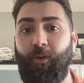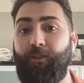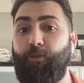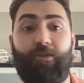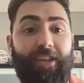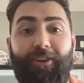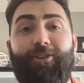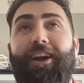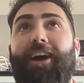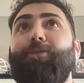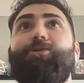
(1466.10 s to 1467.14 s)
going to sell
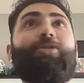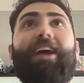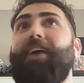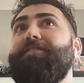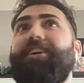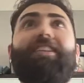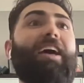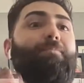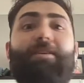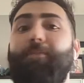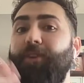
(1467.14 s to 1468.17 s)
your house, you're going to have to
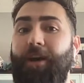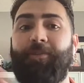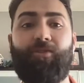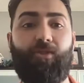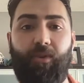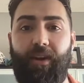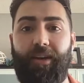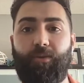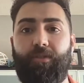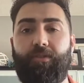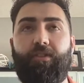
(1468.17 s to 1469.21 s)
let people come into your
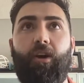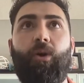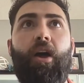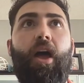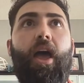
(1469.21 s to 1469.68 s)
house. So